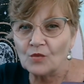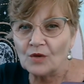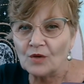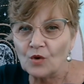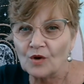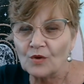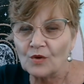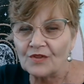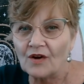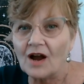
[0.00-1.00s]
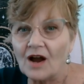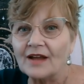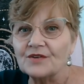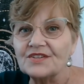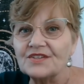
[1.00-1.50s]
we work with our
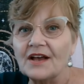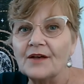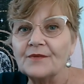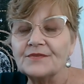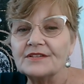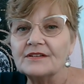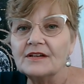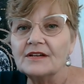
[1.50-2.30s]
higher selves.